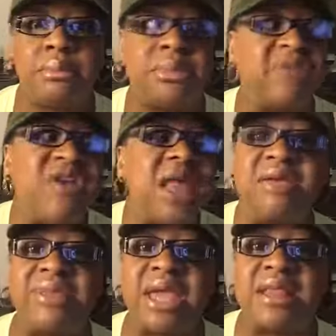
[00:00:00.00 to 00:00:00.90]
If y'all
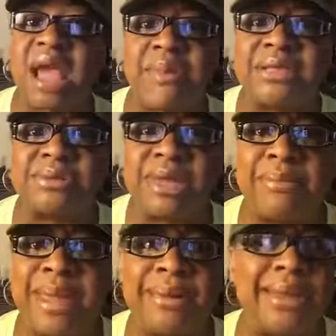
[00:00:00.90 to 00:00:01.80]
live together, y'all might as well get
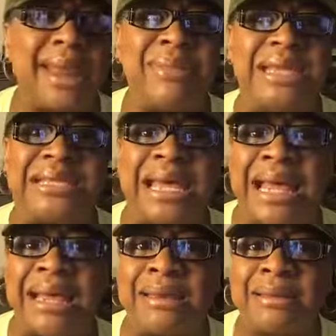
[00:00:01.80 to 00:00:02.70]
married. I mean, duh.